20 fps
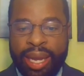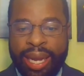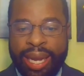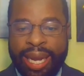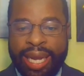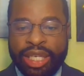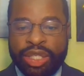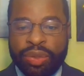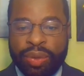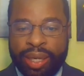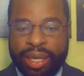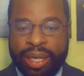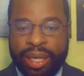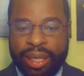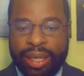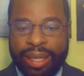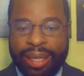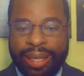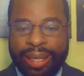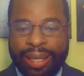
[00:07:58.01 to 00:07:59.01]

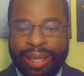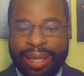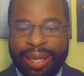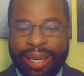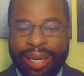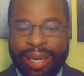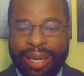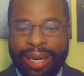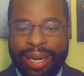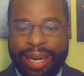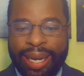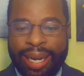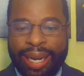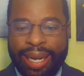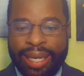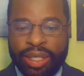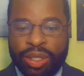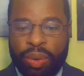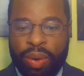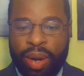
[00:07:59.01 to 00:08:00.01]
intricately
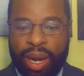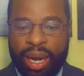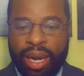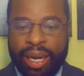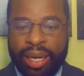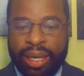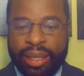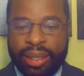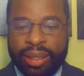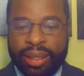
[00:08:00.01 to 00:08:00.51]
entwined